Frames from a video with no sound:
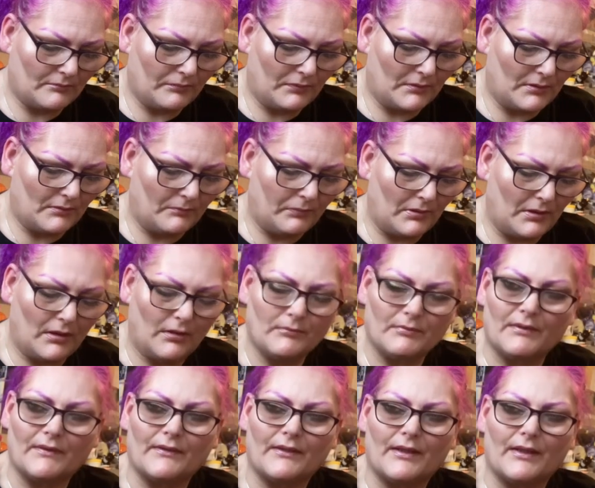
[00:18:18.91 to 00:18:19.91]
compartment.
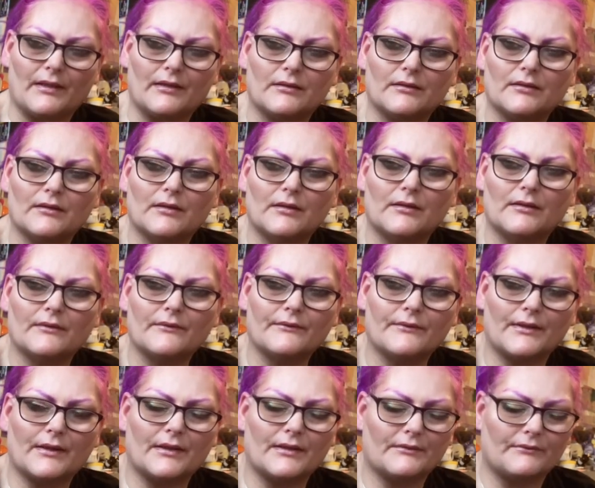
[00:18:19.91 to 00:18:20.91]
Or now use pink.
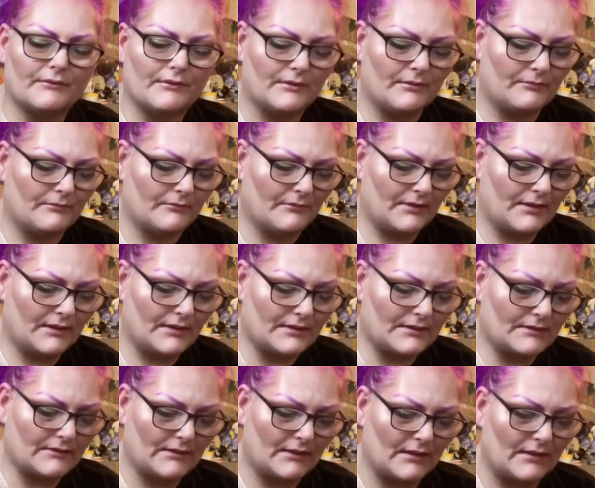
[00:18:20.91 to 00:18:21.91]
That are
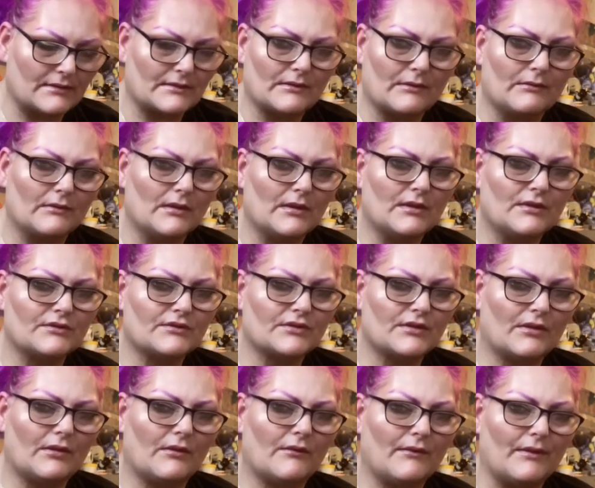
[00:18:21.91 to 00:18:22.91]
um, So she
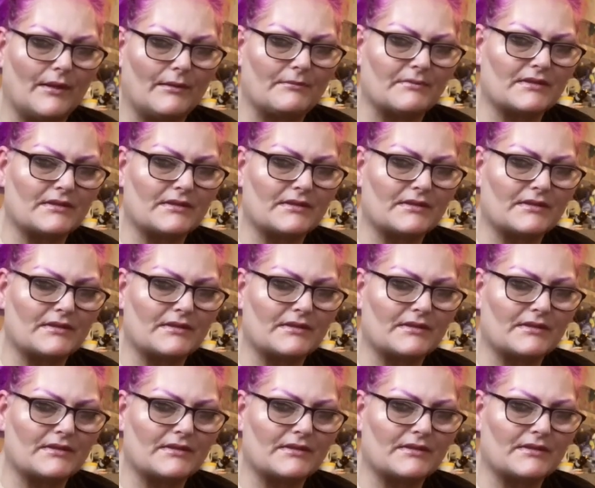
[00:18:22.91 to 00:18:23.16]
got them